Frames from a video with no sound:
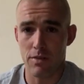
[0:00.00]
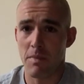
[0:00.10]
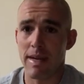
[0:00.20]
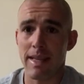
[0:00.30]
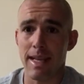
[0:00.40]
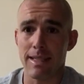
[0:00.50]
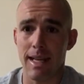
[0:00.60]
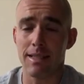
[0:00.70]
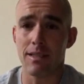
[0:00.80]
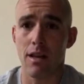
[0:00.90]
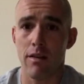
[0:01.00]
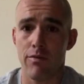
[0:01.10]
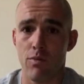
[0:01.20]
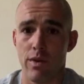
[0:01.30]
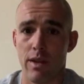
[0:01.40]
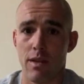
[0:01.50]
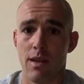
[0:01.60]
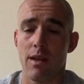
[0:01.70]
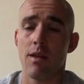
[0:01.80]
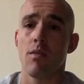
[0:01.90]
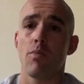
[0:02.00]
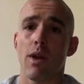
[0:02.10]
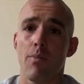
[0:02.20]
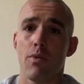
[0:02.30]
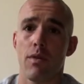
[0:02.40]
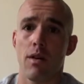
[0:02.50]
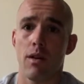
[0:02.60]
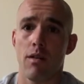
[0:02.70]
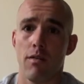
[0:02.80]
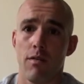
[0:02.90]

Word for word: mitigate that stuff with proper uh,